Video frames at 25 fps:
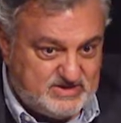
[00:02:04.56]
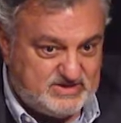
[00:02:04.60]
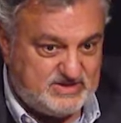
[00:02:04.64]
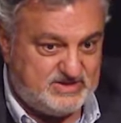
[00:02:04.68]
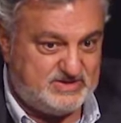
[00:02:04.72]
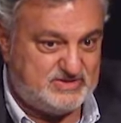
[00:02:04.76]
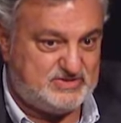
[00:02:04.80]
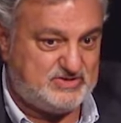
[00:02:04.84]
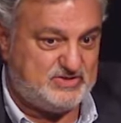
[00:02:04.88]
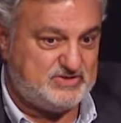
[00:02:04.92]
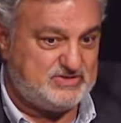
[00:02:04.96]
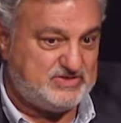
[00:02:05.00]
in
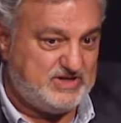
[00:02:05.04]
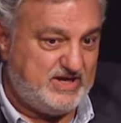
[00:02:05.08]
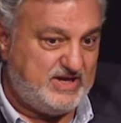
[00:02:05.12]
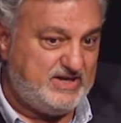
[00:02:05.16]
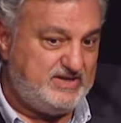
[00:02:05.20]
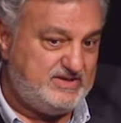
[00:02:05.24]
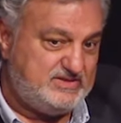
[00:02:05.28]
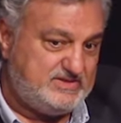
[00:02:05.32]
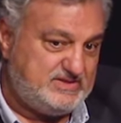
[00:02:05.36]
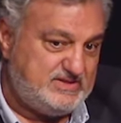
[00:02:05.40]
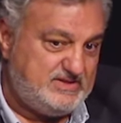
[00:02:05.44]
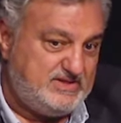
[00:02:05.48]

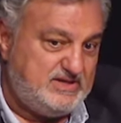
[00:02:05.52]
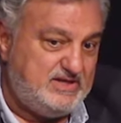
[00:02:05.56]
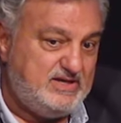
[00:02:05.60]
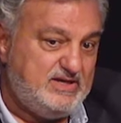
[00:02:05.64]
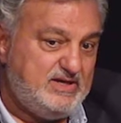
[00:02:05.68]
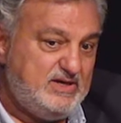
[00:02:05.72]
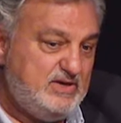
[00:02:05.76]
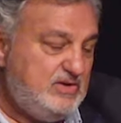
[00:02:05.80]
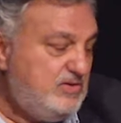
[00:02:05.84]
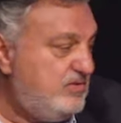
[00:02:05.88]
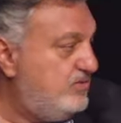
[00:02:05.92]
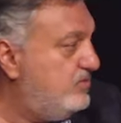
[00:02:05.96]
society
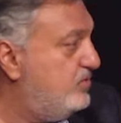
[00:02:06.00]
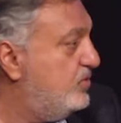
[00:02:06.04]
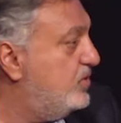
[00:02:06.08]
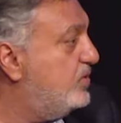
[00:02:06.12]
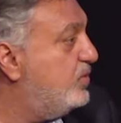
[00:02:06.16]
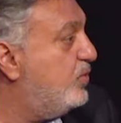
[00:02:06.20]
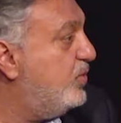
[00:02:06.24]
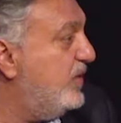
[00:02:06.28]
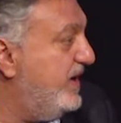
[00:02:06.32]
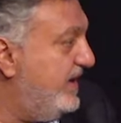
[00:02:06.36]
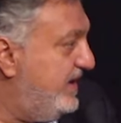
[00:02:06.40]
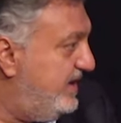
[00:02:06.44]
will
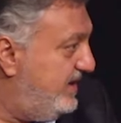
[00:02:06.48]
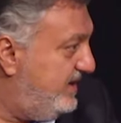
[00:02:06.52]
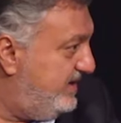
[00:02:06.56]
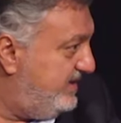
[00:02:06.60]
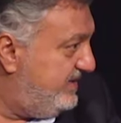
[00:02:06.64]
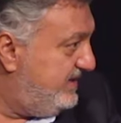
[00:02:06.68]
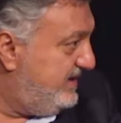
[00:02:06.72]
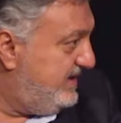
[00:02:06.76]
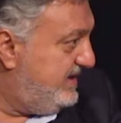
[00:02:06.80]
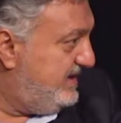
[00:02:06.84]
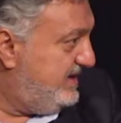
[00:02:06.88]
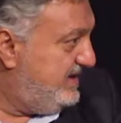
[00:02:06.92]
win.
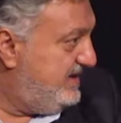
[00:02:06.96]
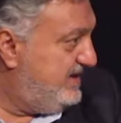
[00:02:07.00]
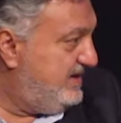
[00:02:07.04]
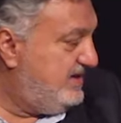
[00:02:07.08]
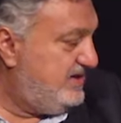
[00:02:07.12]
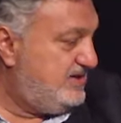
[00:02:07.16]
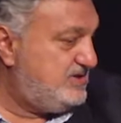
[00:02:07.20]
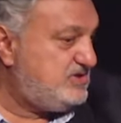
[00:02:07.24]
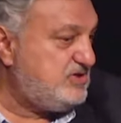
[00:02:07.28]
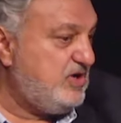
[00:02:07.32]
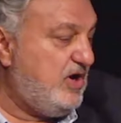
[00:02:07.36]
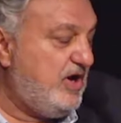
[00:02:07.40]

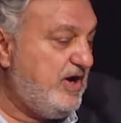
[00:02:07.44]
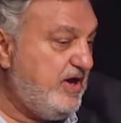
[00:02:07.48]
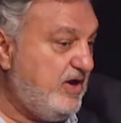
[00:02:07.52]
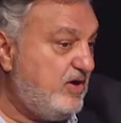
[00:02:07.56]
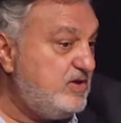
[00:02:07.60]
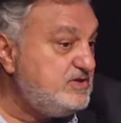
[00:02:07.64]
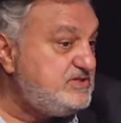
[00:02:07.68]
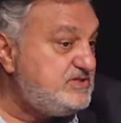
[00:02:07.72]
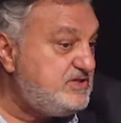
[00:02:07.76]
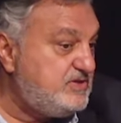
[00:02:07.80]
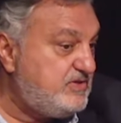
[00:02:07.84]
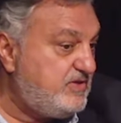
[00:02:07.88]
So I
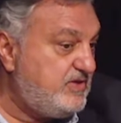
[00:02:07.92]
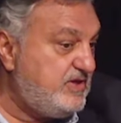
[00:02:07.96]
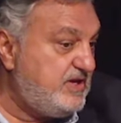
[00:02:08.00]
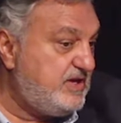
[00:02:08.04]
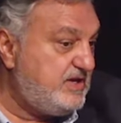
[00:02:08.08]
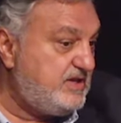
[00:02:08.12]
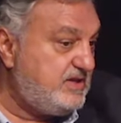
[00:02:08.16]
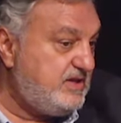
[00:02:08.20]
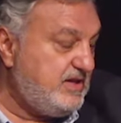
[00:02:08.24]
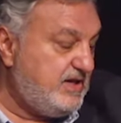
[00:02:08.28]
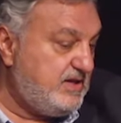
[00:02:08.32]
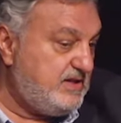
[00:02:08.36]
also
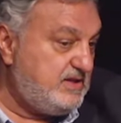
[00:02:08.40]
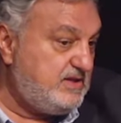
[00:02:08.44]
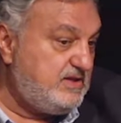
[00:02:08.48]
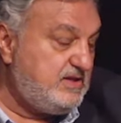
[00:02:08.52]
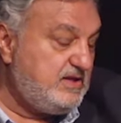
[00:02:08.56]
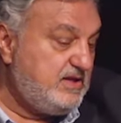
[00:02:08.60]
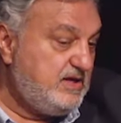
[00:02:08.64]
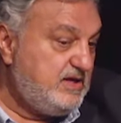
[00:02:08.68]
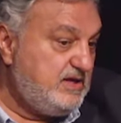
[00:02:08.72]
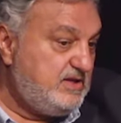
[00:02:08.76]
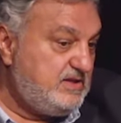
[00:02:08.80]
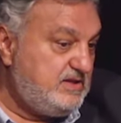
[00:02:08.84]
think that
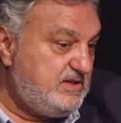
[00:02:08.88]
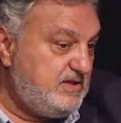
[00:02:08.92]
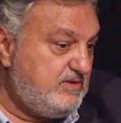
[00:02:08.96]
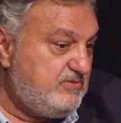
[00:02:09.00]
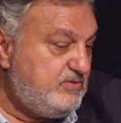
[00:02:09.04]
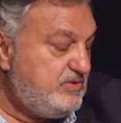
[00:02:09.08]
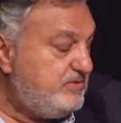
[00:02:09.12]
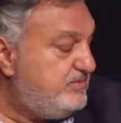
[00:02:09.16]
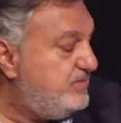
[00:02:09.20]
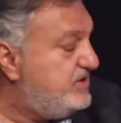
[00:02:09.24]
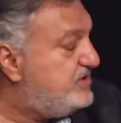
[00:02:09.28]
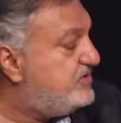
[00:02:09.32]
there
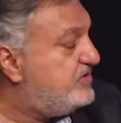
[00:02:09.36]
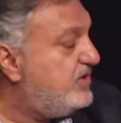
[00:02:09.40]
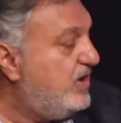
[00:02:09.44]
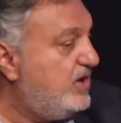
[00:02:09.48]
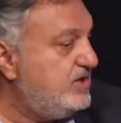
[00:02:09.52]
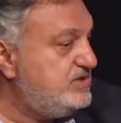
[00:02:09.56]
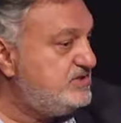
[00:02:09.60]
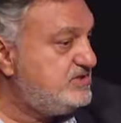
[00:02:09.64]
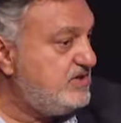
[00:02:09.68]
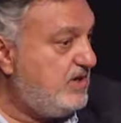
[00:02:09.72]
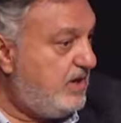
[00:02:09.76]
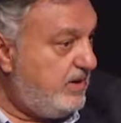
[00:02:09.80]
will be
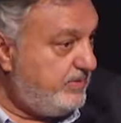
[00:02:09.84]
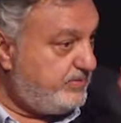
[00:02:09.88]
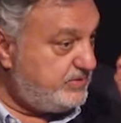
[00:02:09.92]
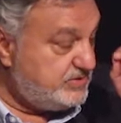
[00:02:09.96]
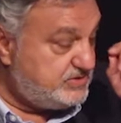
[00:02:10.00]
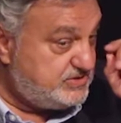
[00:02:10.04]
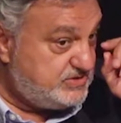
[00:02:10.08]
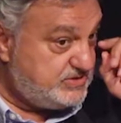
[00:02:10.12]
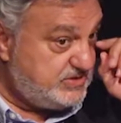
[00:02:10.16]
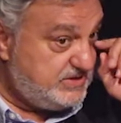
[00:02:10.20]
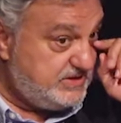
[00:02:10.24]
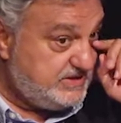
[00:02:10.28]
tons of
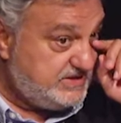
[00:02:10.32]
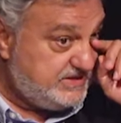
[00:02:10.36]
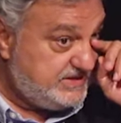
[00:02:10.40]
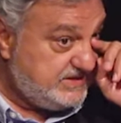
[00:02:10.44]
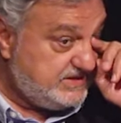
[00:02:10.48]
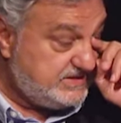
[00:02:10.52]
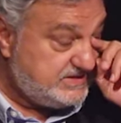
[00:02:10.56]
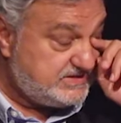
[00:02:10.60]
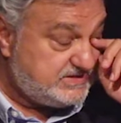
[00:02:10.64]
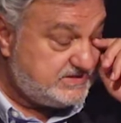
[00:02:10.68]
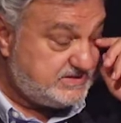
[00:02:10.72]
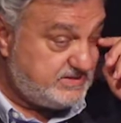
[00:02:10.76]

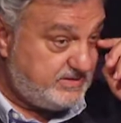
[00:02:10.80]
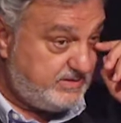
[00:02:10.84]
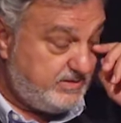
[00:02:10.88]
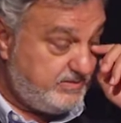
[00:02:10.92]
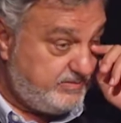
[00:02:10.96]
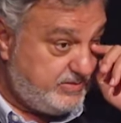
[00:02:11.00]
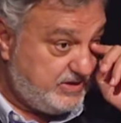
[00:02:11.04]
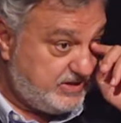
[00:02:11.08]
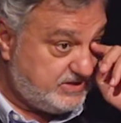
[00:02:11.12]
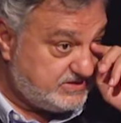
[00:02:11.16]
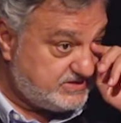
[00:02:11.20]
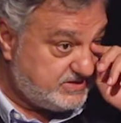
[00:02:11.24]
opportunities
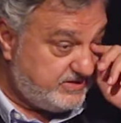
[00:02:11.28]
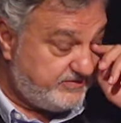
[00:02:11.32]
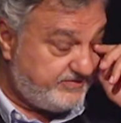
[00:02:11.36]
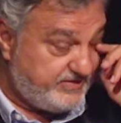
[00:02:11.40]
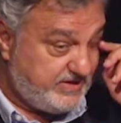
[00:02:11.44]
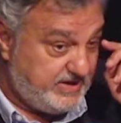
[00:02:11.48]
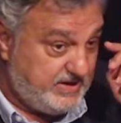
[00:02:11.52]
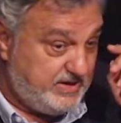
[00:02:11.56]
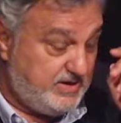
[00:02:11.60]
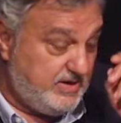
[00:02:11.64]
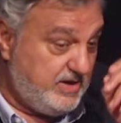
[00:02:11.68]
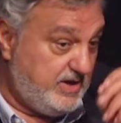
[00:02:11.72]
because of
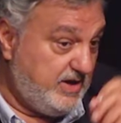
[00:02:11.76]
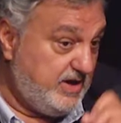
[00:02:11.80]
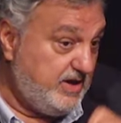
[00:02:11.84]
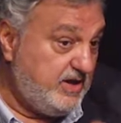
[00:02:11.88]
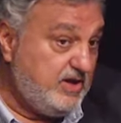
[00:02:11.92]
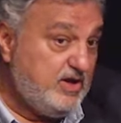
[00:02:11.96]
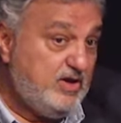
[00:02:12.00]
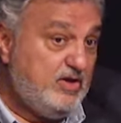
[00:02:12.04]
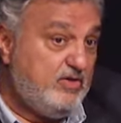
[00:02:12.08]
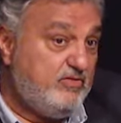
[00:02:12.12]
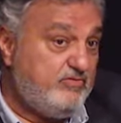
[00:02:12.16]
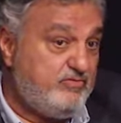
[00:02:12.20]
AI
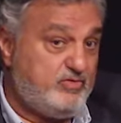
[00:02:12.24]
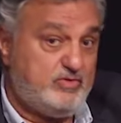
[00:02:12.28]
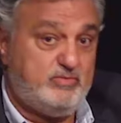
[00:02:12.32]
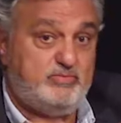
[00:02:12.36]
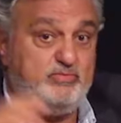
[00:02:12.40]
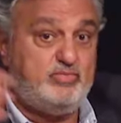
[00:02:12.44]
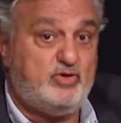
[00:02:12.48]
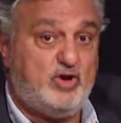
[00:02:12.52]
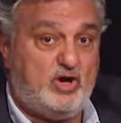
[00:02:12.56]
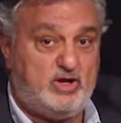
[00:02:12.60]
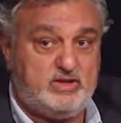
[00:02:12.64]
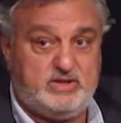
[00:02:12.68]
for
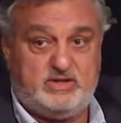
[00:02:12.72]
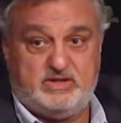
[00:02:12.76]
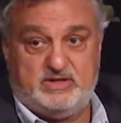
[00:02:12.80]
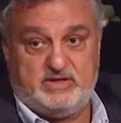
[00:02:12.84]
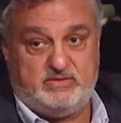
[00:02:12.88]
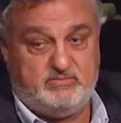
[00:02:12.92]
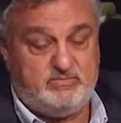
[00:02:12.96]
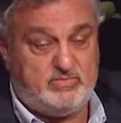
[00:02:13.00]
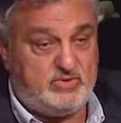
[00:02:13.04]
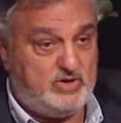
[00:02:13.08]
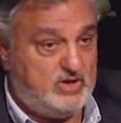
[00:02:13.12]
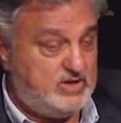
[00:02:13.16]

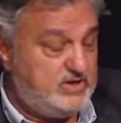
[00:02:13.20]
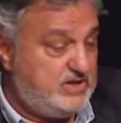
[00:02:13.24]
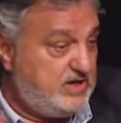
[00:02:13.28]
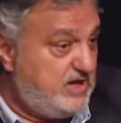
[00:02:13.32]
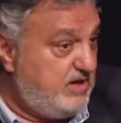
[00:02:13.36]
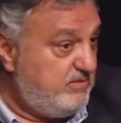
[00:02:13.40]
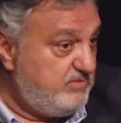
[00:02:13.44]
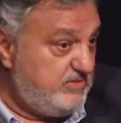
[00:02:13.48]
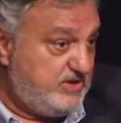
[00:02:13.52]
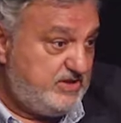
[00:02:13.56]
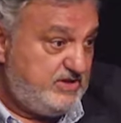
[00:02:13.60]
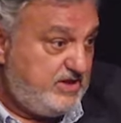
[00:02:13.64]
broadening, broadening I
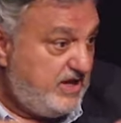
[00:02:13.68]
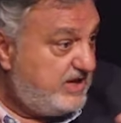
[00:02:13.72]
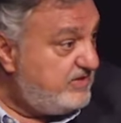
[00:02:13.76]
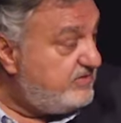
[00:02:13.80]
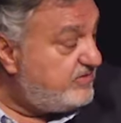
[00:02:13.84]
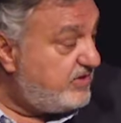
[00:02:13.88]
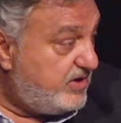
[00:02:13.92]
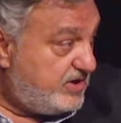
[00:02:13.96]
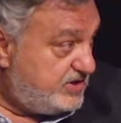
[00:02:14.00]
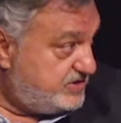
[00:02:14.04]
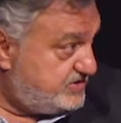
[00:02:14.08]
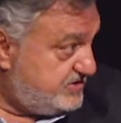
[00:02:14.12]
mean, the
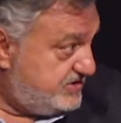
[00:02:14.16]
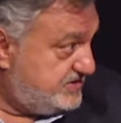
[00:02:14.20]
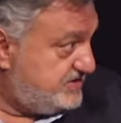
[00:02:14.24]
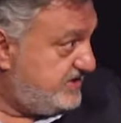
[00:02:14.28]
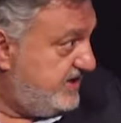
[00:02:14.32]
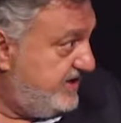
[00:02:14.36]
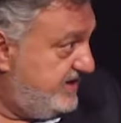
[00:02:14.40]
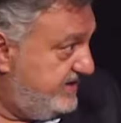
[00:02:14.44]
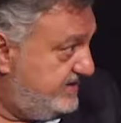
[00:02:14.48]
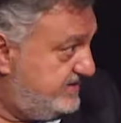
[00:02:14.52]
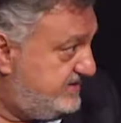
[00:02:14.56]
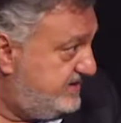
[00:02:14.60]
entire
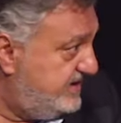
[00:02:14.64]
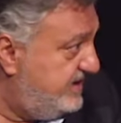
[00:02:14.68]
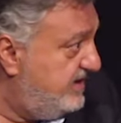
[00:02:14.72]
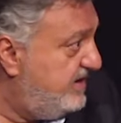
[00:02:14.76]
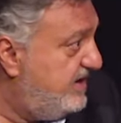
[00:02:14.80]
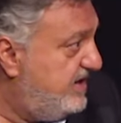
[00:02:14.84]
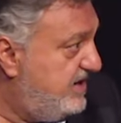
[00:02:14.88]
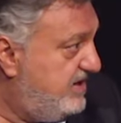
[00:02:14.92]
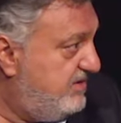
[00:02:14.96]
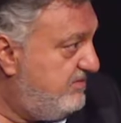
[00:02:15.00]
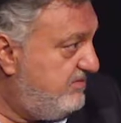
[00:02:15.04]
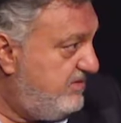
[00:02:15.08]
society,
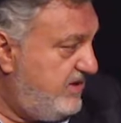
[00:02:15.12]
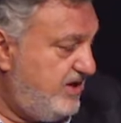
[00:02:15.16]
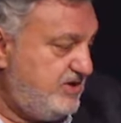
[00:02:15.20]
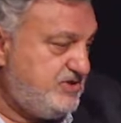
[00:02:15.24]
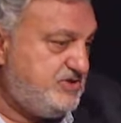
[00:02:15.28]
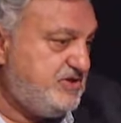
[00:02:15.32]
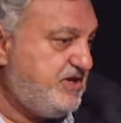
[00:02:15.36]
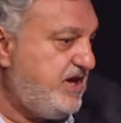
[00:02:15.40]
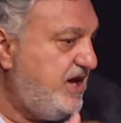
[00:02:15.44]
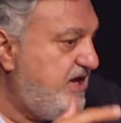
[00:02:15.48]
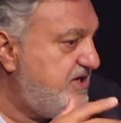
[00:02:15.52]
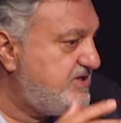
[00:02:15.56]

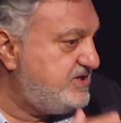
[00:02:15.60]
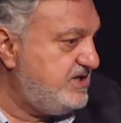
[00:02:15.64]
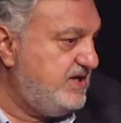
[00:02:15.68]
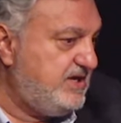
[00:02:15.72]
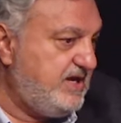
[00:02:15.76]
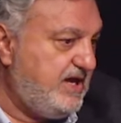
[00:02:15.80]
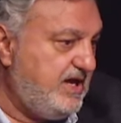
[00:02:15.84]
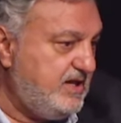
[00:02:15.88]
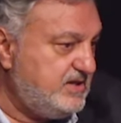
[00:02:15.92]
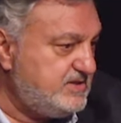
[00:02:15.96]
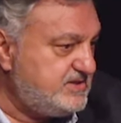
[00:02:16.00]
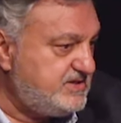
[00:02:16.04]
education,
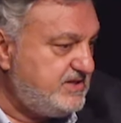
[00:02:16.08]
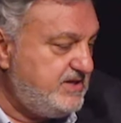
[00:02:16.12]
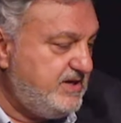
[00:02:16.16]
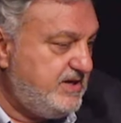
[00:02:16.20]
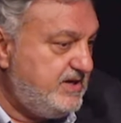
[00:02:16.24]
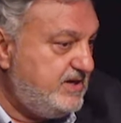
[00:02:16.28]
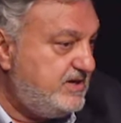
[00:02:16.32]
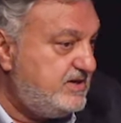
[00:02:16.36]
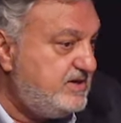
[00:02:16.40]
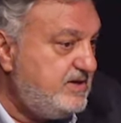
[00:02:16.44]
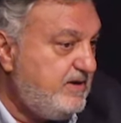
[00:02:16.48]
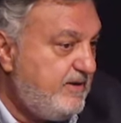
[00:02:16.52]

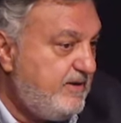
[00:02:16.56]
healthcare,